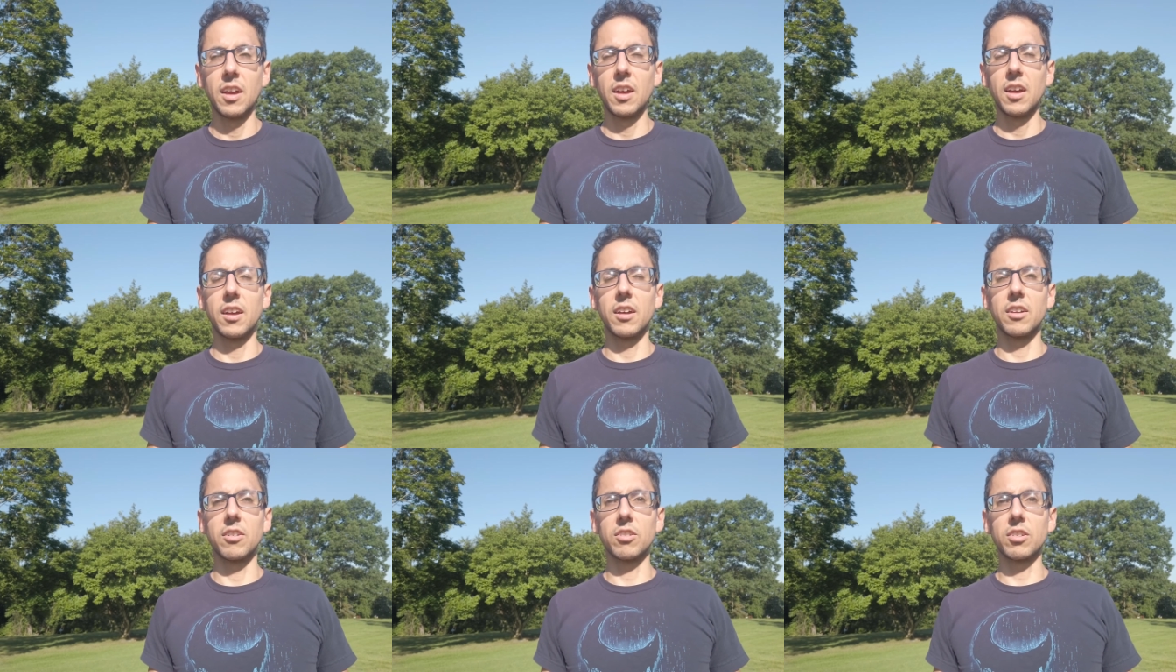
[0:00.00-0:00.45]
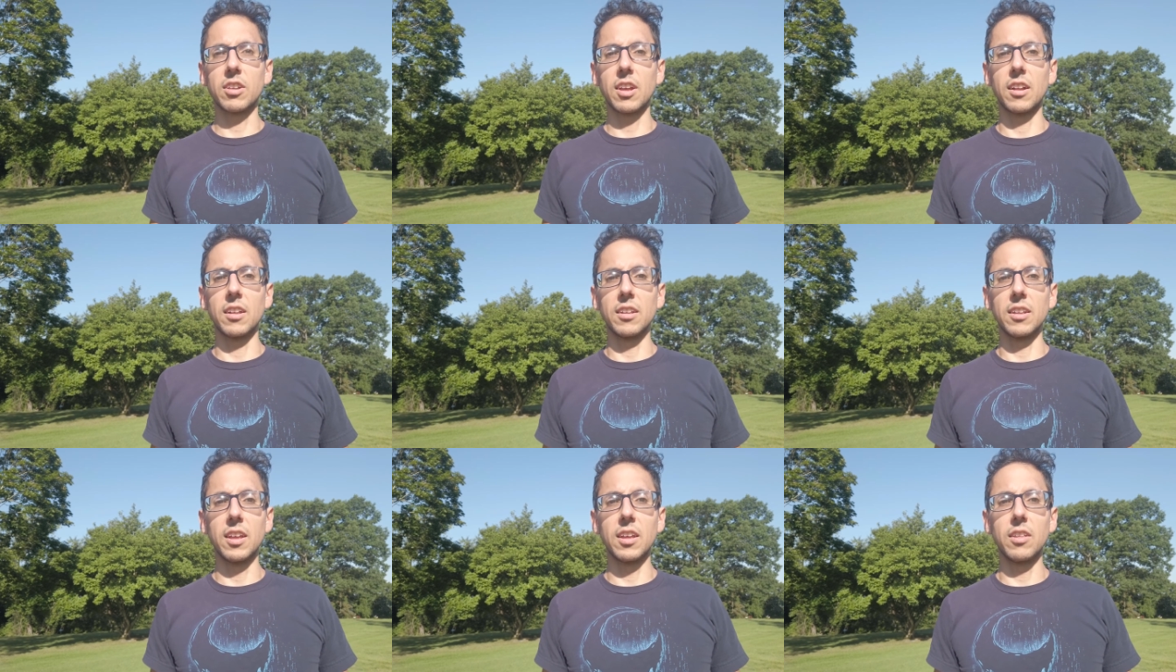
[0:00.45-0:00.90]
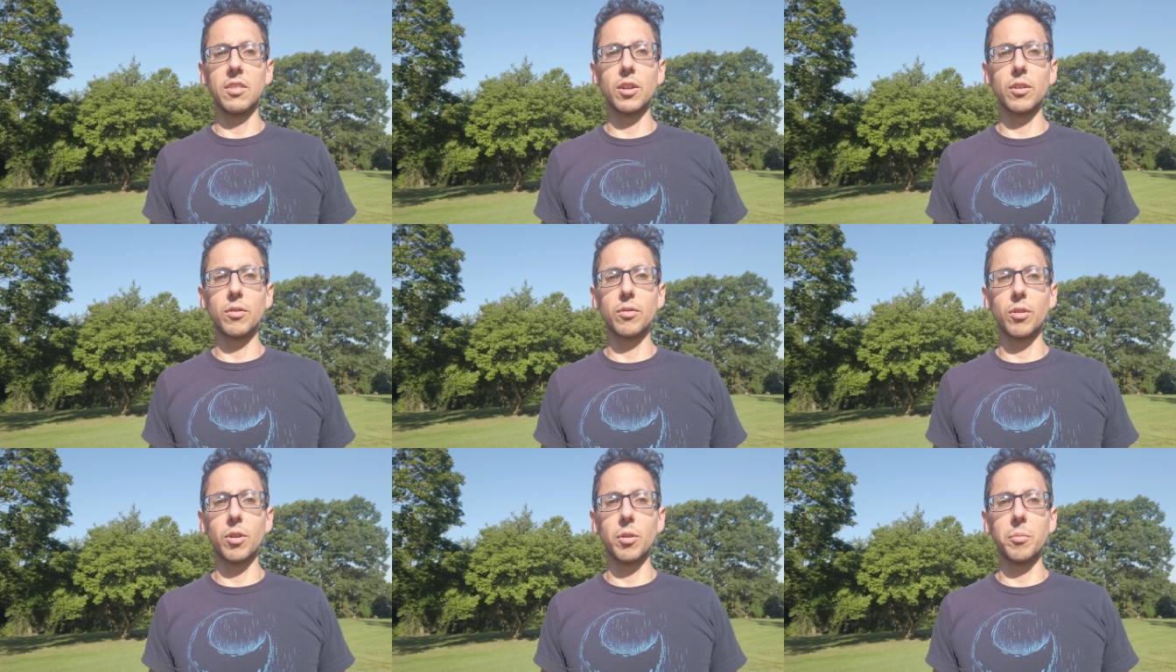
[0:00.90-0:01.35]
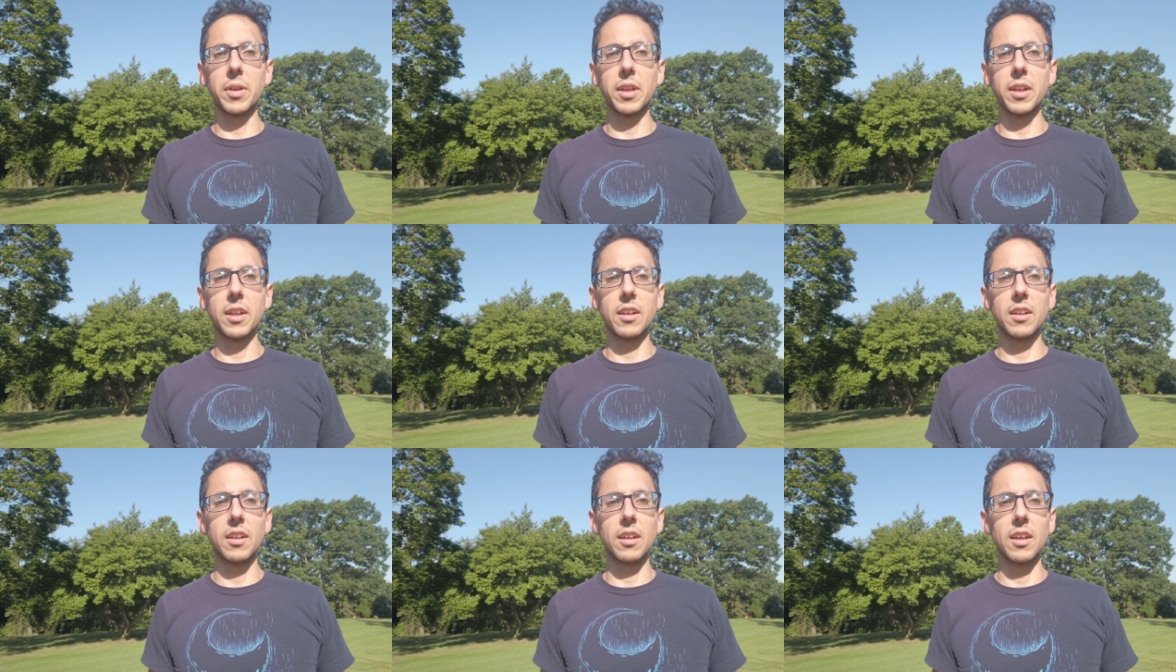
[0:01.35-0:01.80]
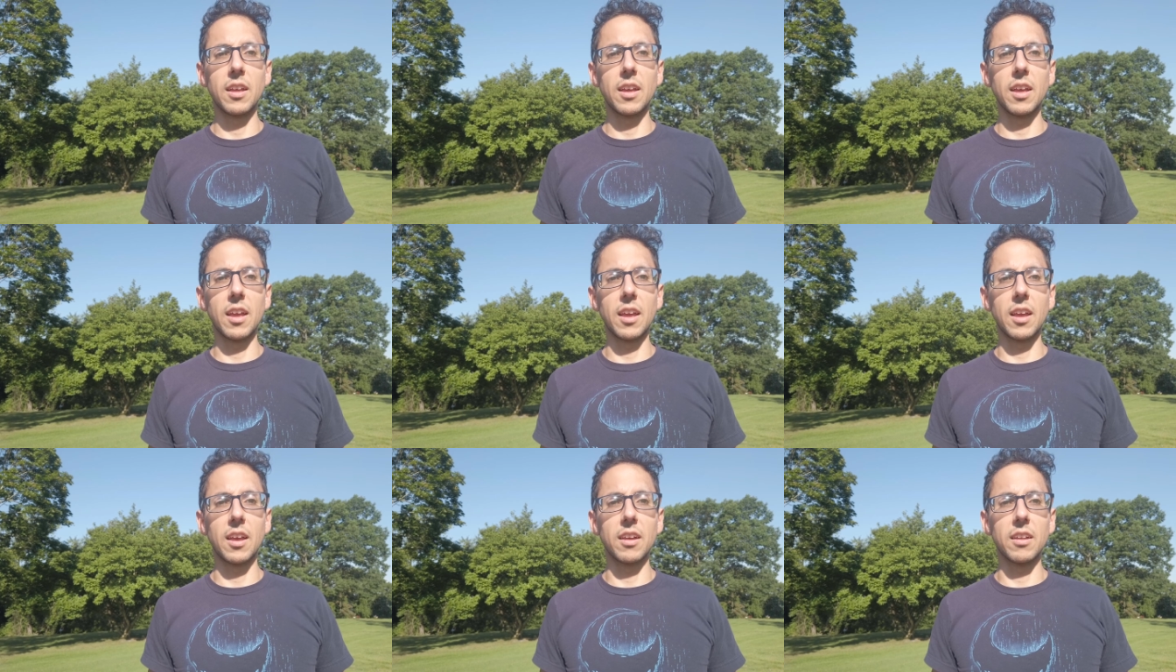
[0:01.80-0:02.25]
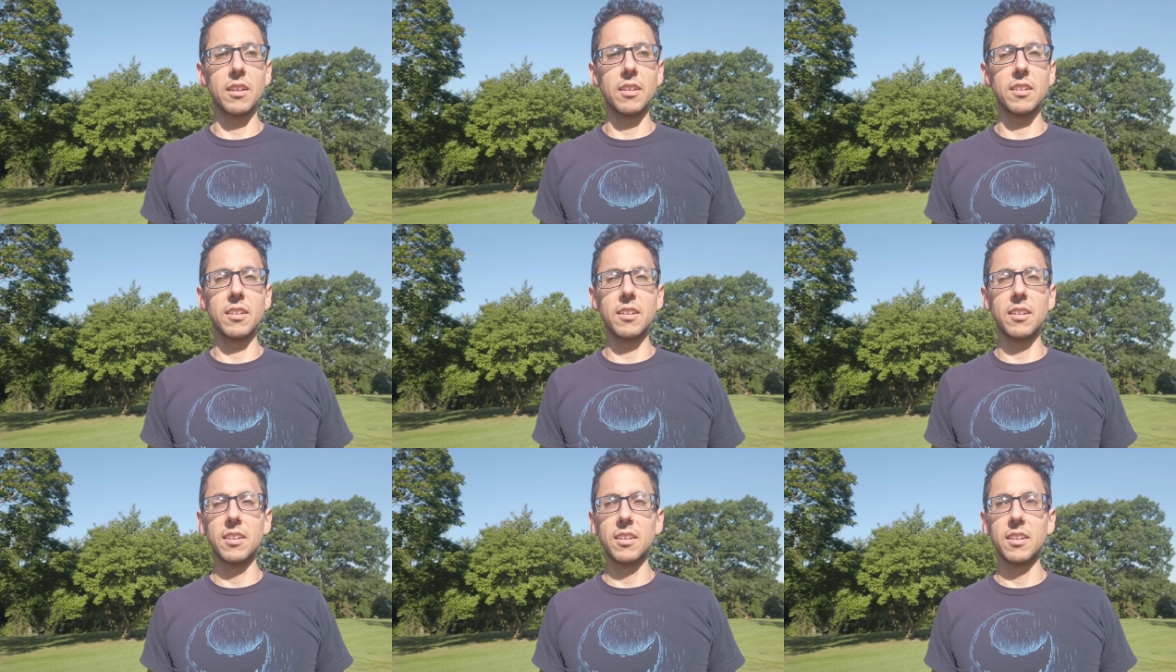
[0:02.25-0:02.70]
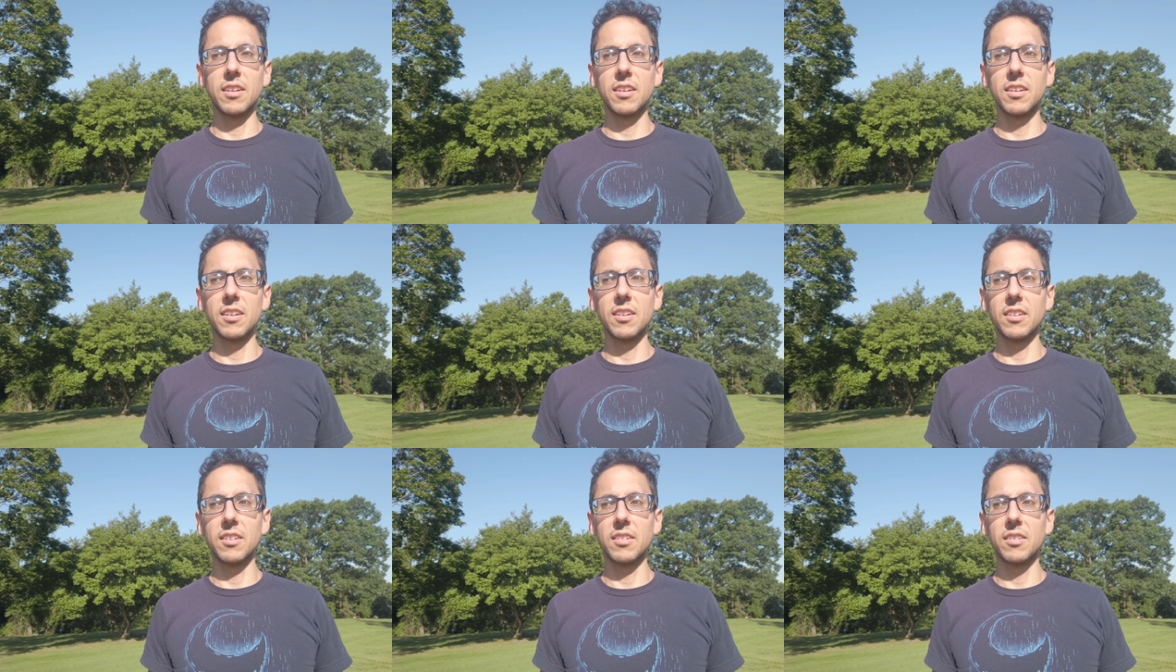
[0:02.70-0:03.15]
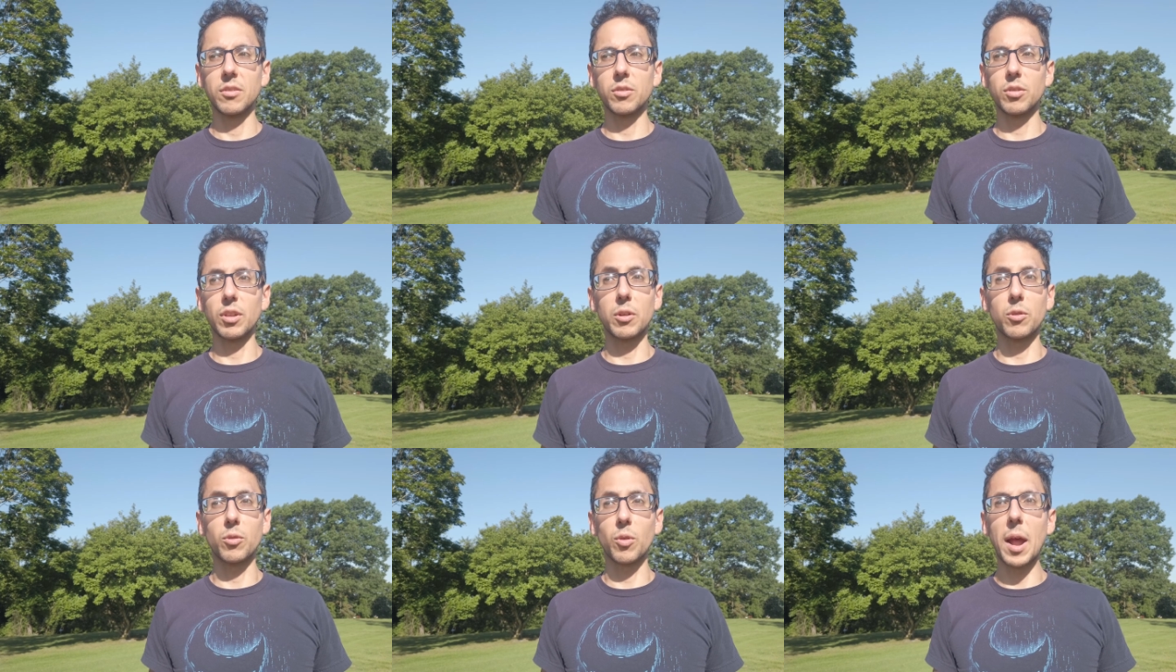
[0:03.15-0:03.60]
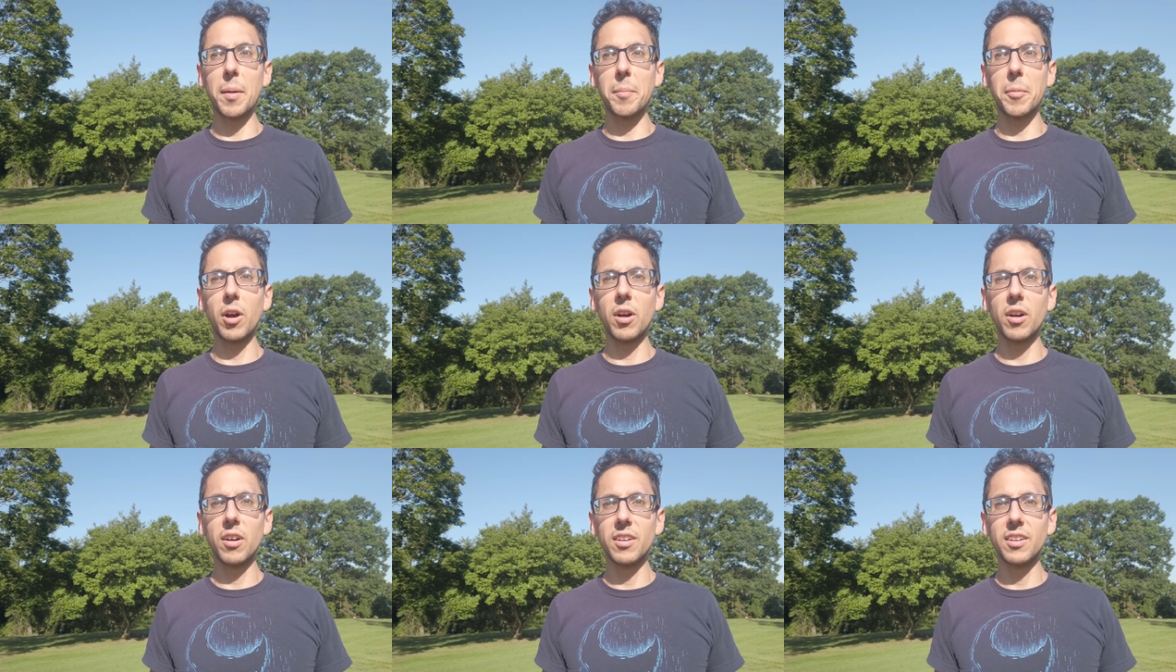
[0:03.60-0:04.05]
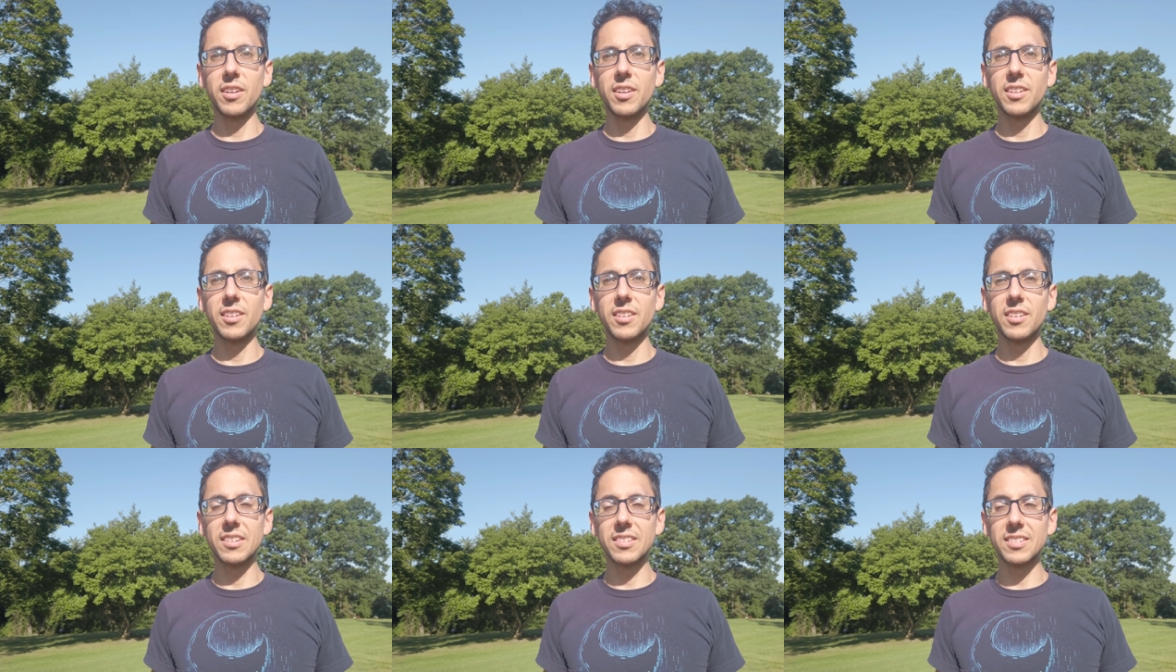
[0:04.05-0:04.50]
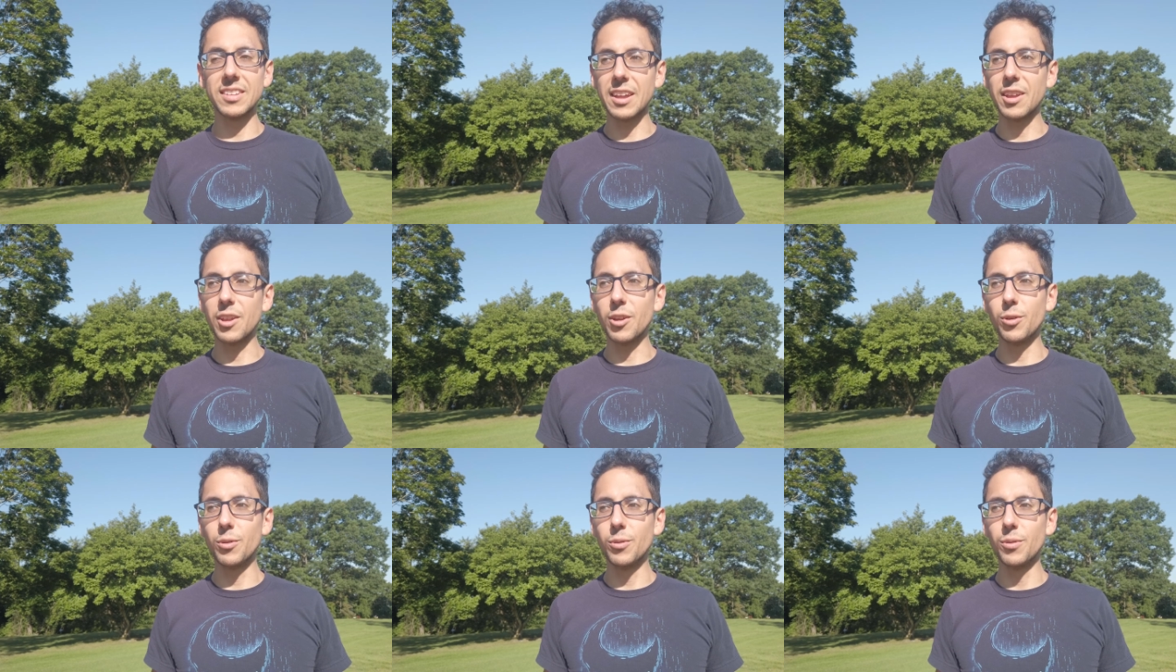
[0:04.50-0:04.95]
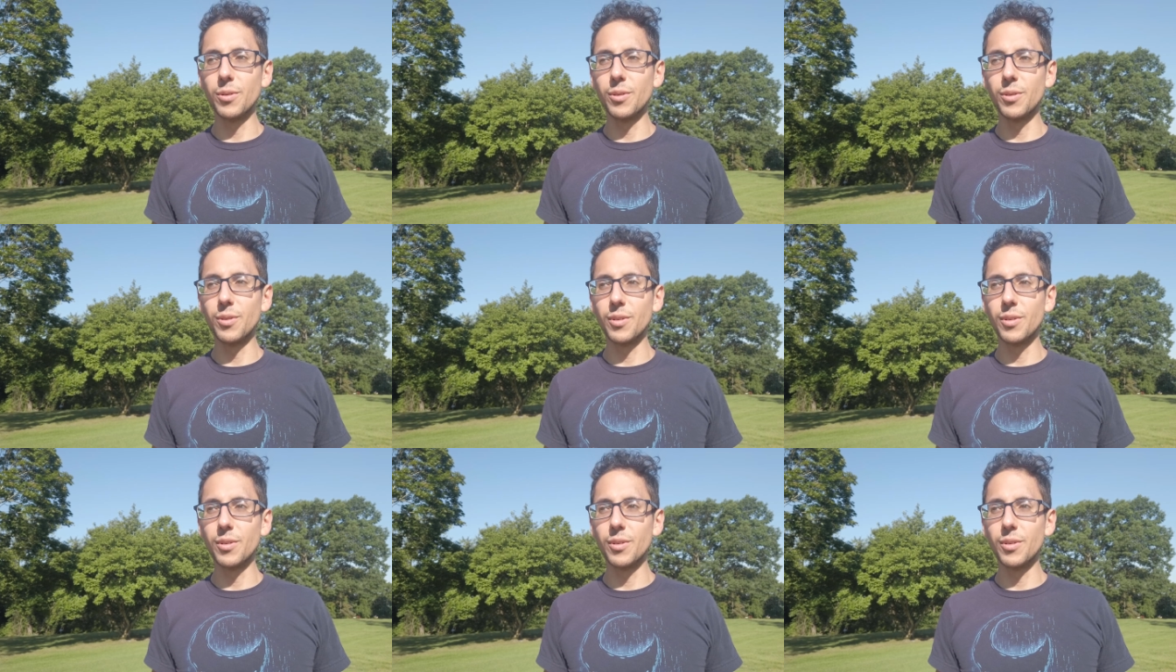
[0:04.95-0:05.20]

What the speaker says: I just kind of laid there for a minute, and I was like, "Grandma, is that you?